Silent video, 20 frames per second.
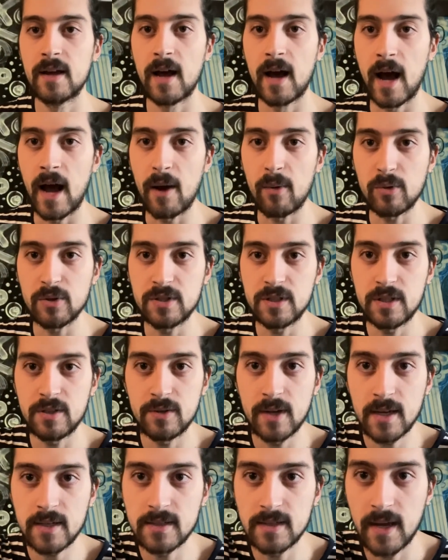I will see you
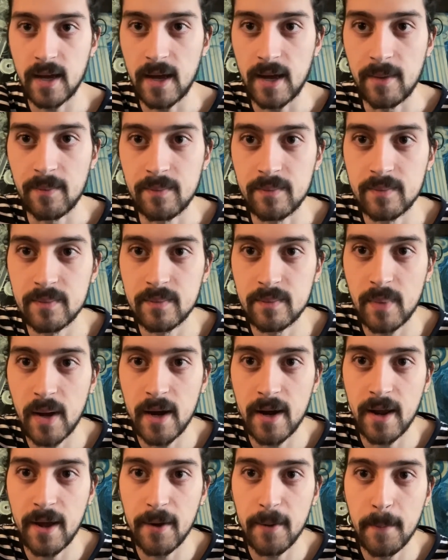next time. Bye
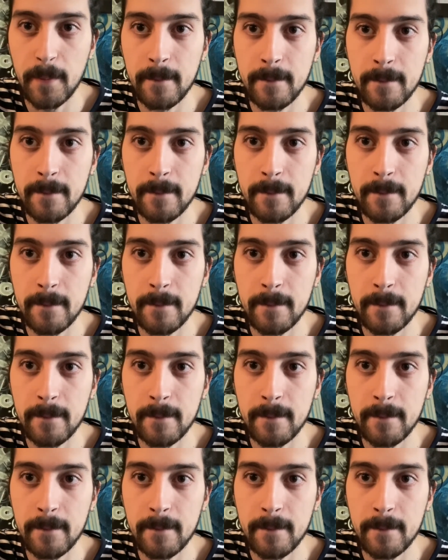now.